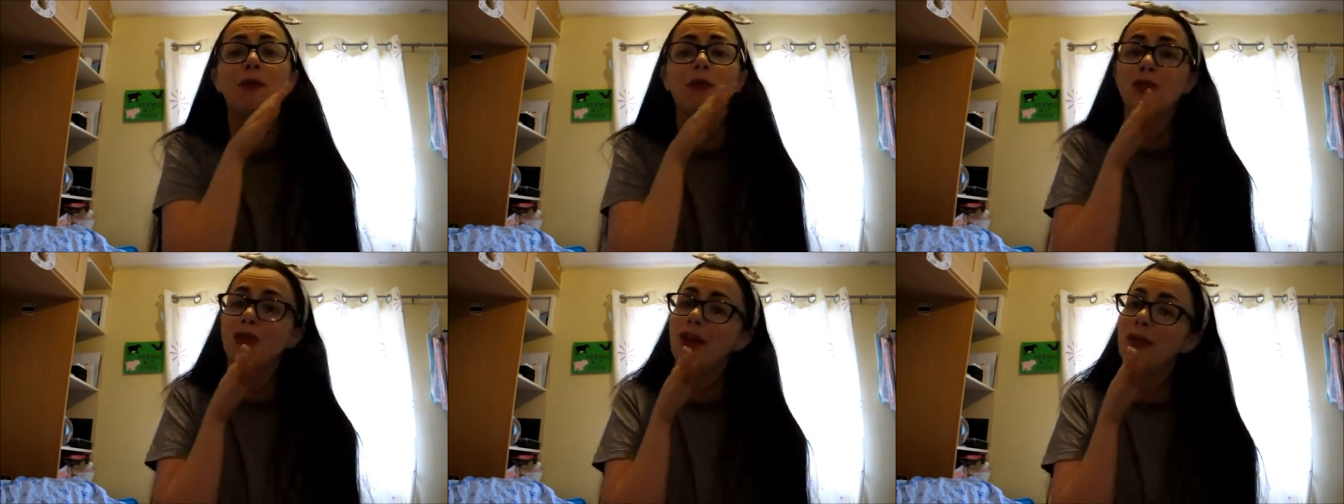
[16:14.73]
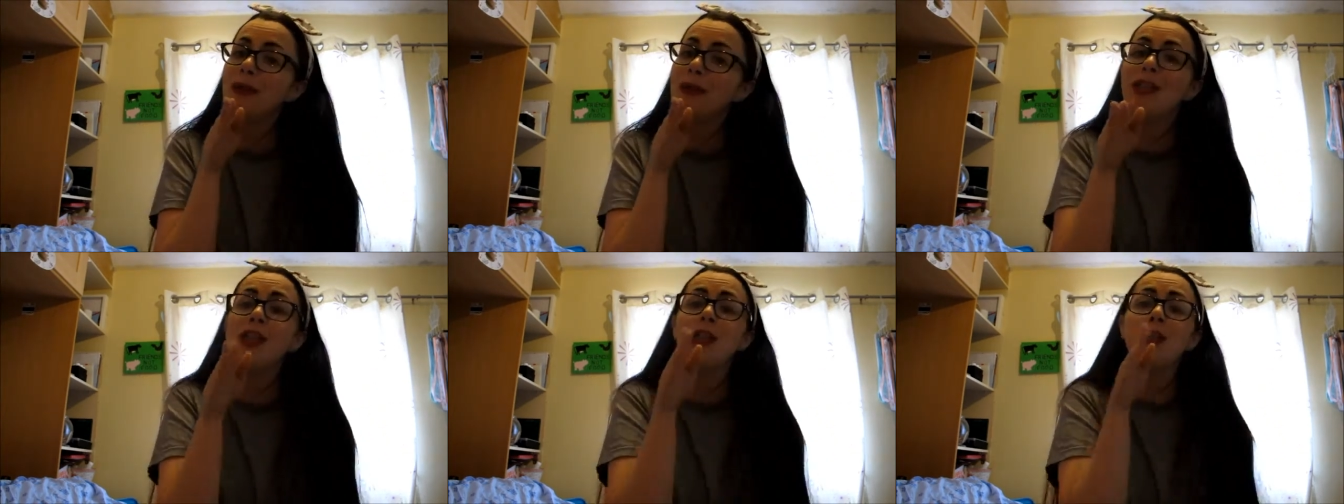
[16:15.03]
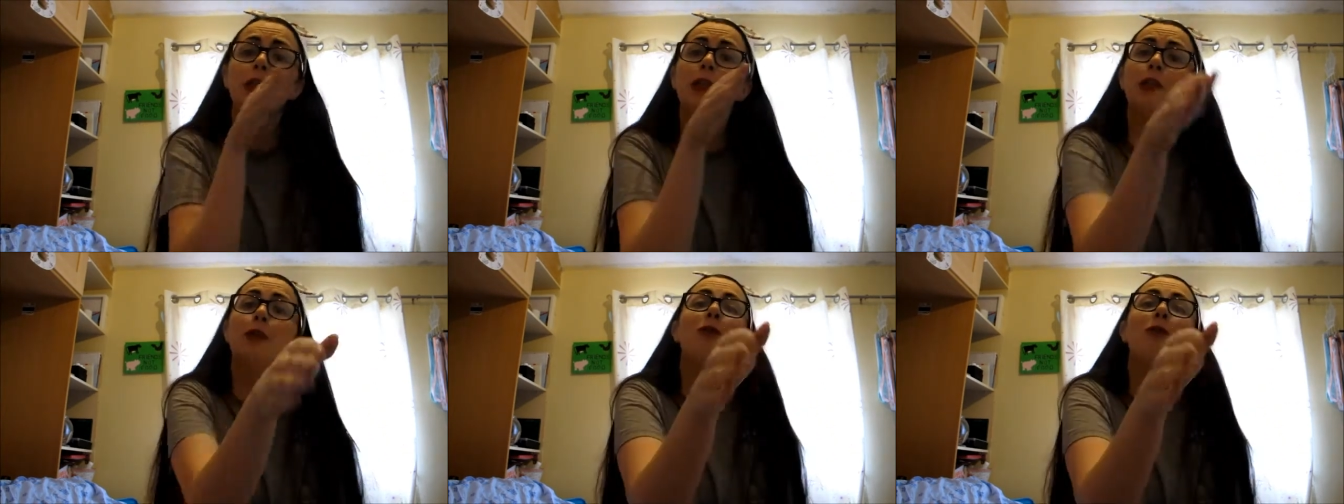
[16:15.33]
putting time into
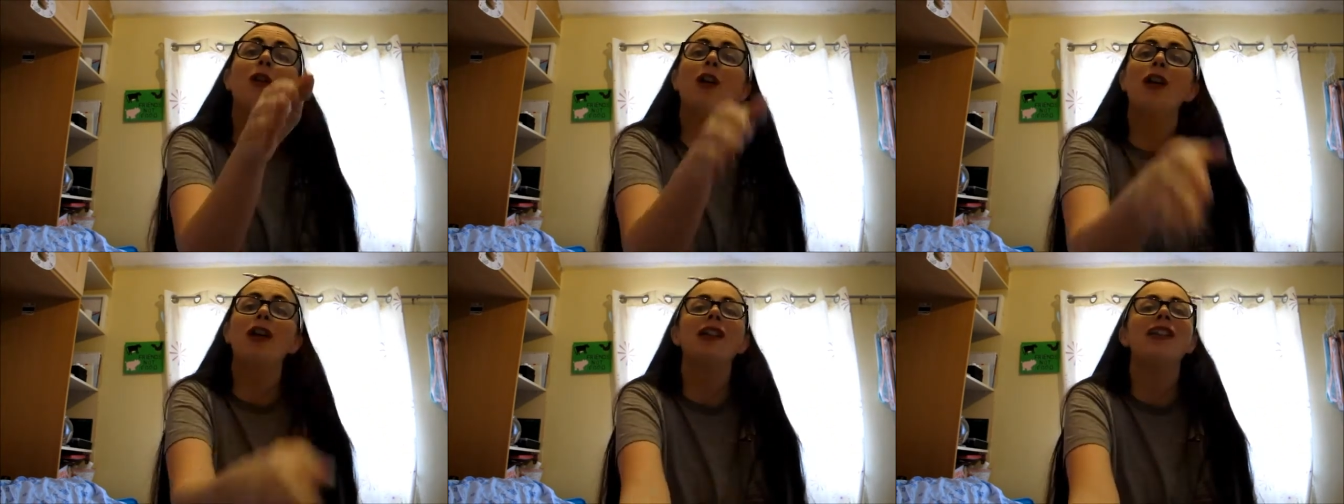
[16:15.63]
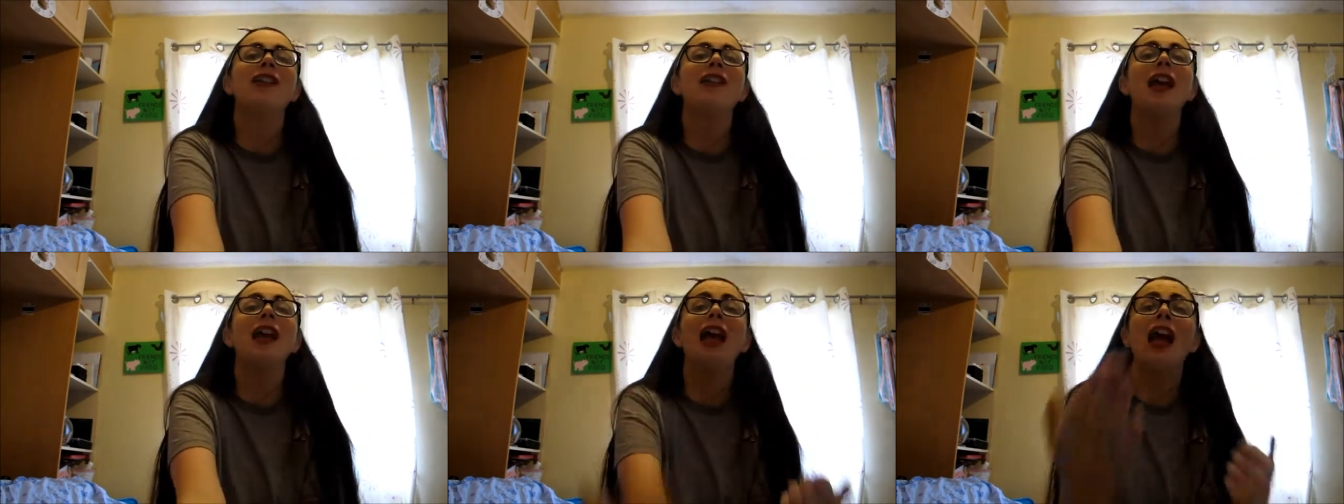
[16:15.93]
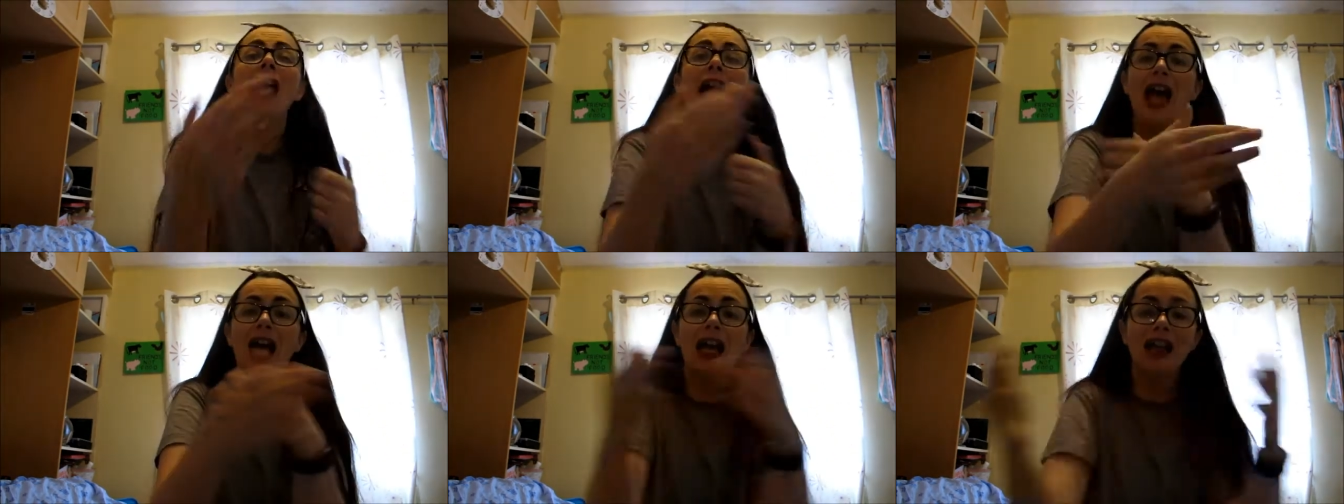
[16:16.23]
you guys
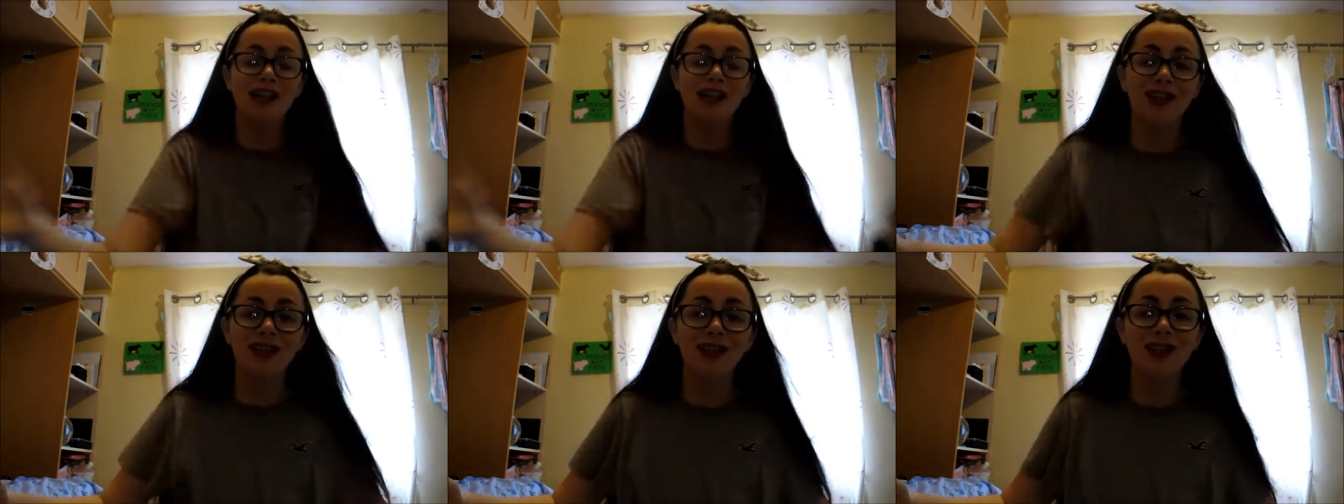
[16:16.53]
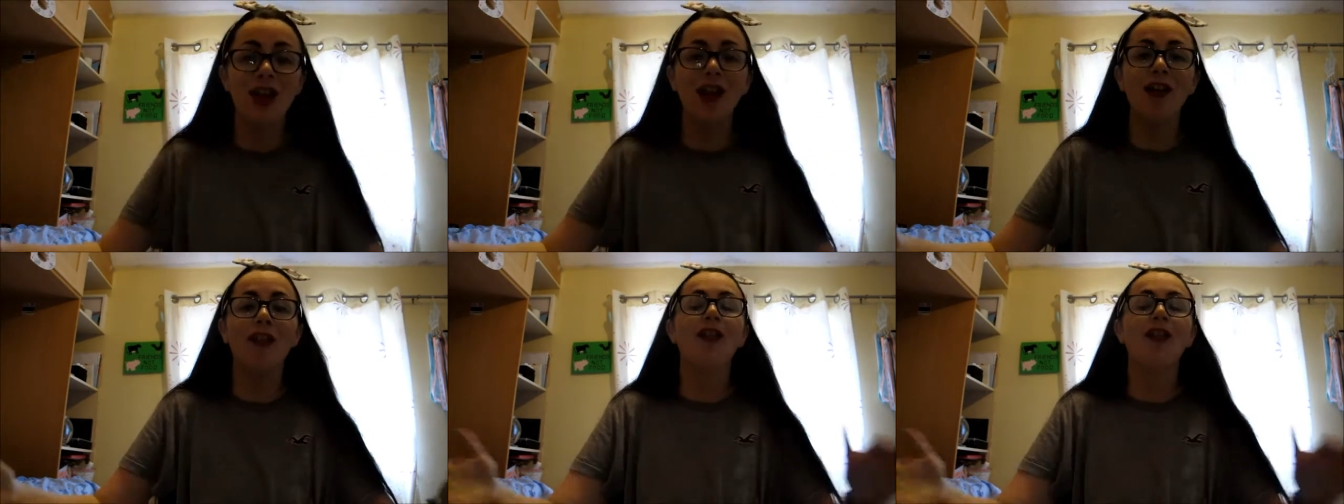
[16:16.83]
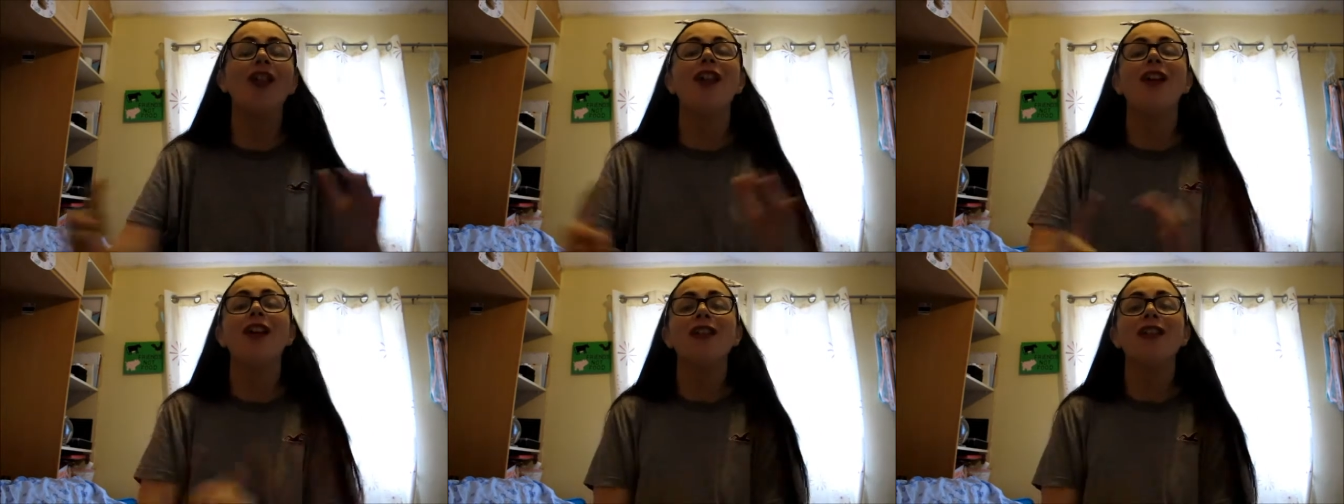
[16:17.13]
and this channel.